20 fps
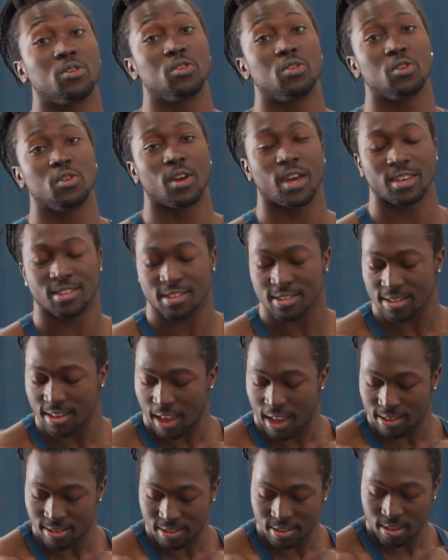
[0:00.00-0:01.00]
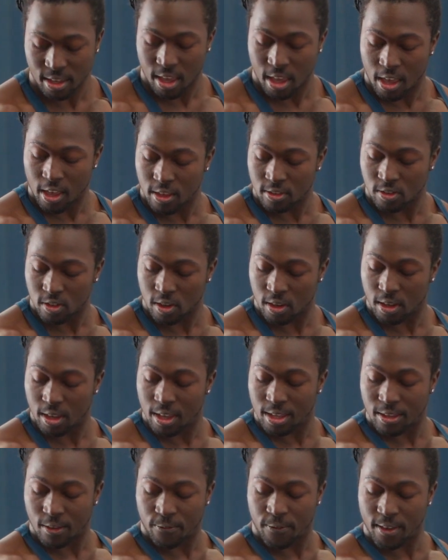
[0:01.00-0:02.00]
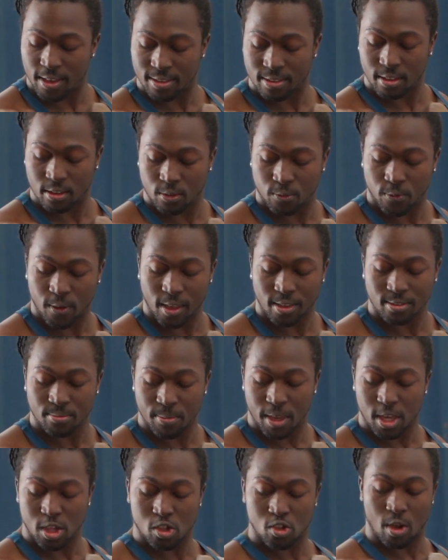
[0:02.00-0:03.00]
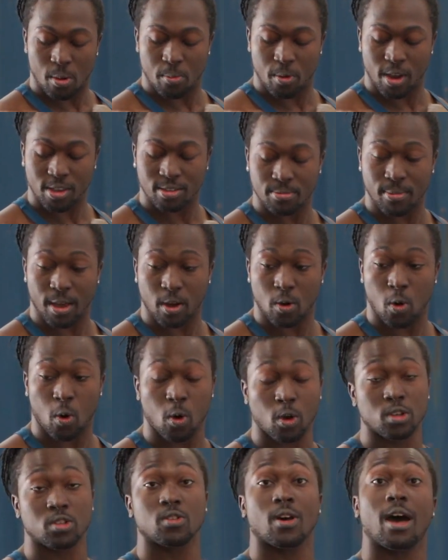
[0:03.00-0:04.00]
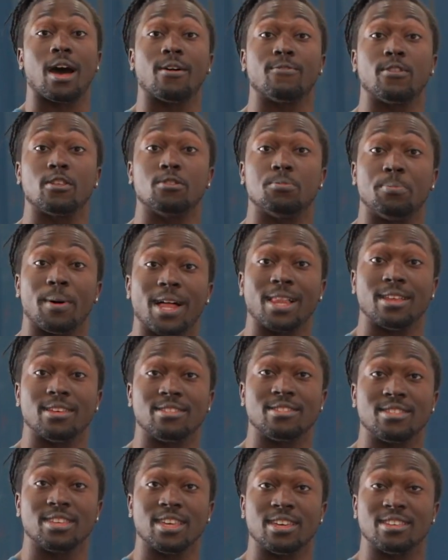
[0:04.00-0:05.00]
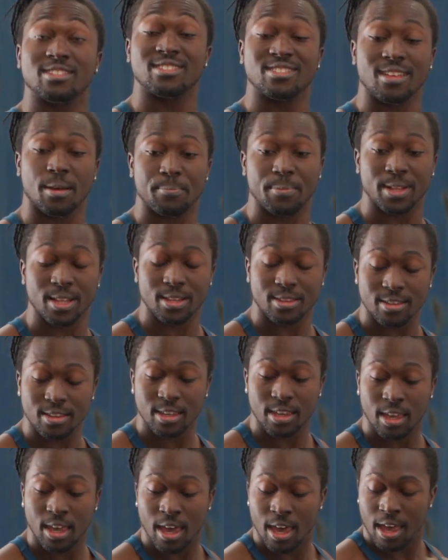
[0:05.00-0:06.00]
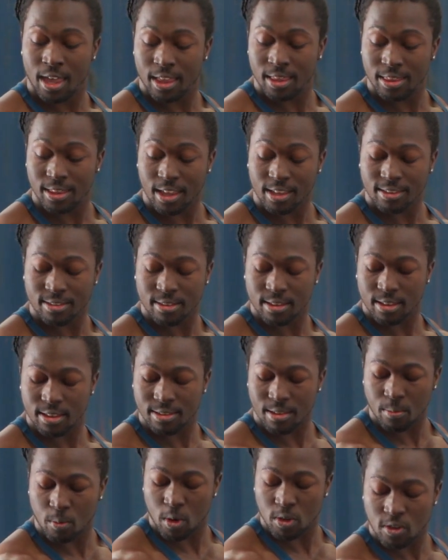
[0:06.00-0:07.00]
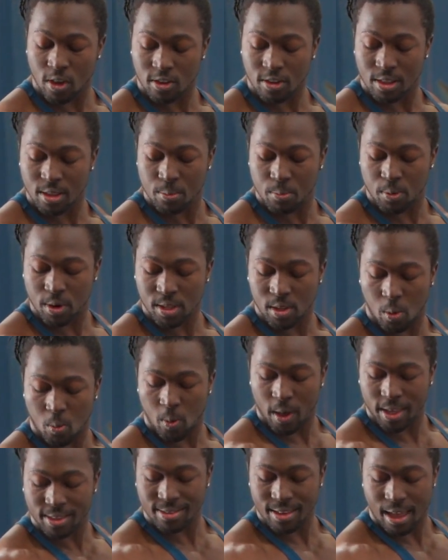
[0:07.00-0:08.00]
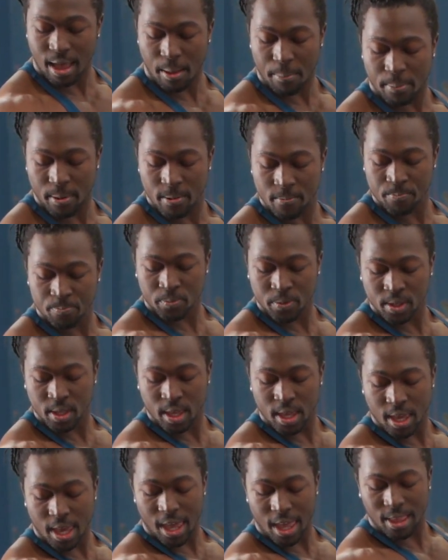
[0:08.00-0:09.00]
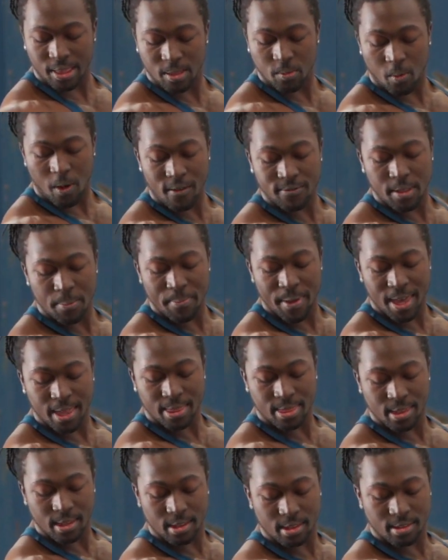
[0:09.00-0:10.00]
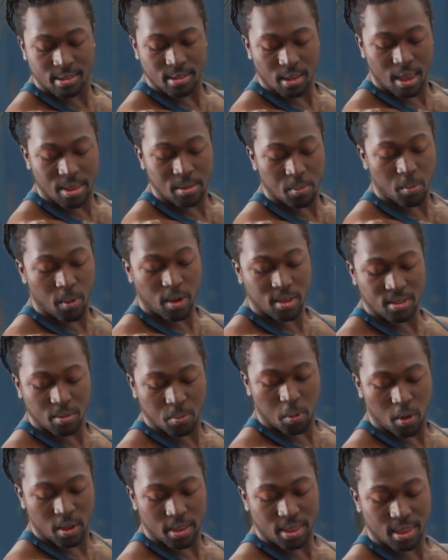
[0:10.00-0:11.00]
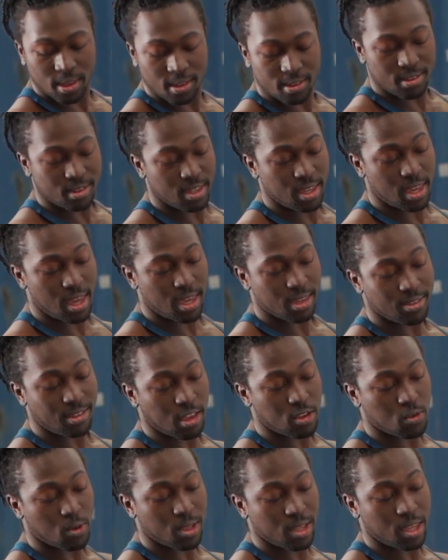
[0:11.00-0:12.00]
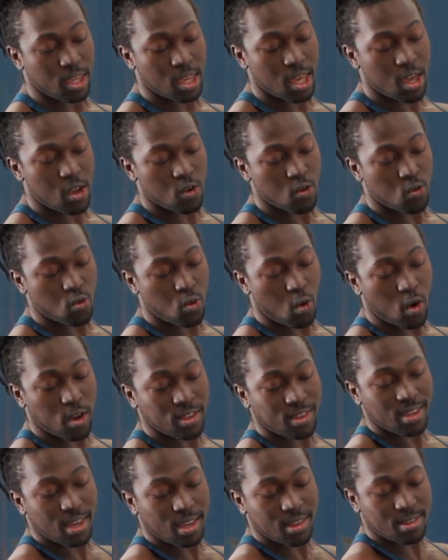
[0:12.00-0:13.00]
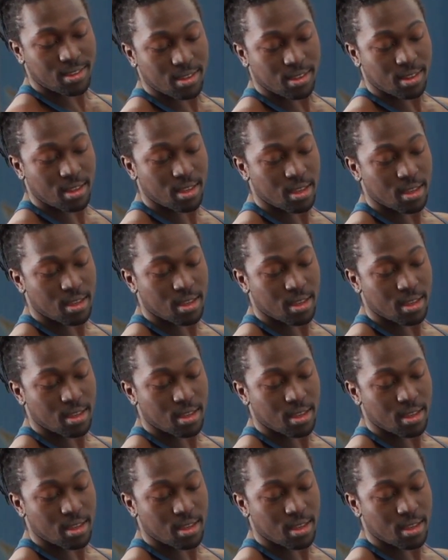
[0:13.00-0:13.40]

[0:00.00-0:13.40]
do your exercises. So the first things first, making sure I'm bracing my core so I have this balance here and stability. Next thing is I'm going to actually bring the weight up. And one of the main things and the most important things here is actually rotating